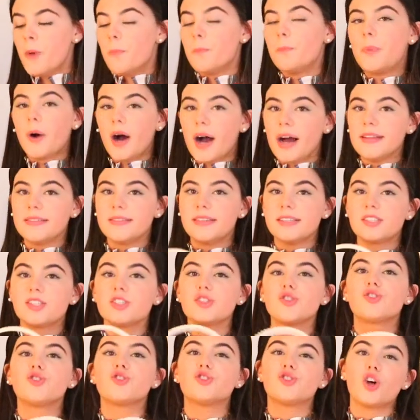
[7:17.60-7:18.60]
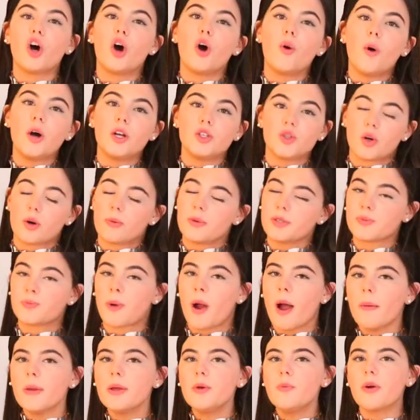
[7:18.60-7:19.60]
But this is so adorable. It's
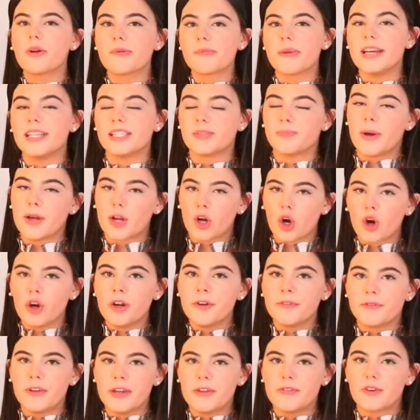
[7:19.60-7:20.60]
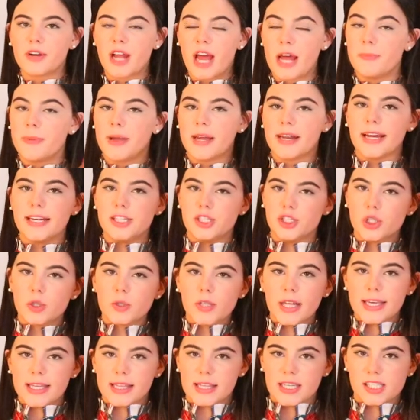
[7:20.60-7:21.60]
probably one of my, it's my current favorite headband. I
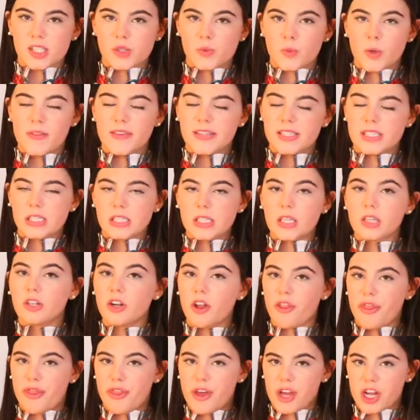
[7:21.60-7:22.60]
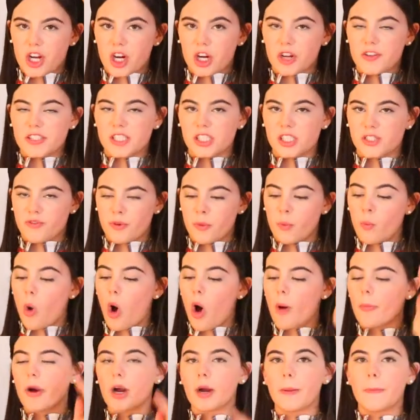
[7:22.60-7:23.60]
do like this one. This is a little thicker. This is from
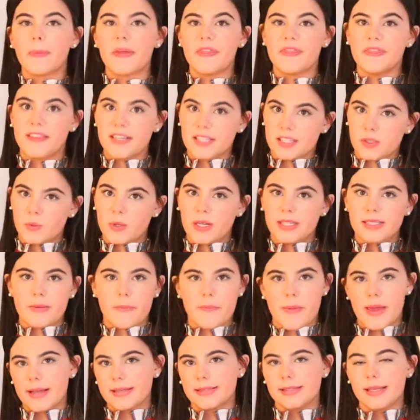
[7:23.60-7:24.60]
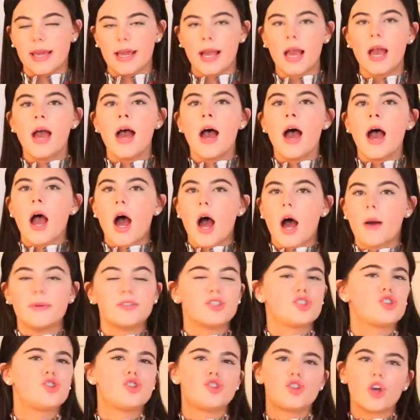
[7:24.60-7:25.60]
Walmart, but this one is amazing. Um,
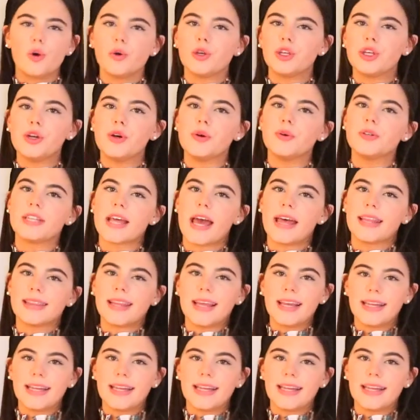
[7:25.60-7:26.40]
it's so cute and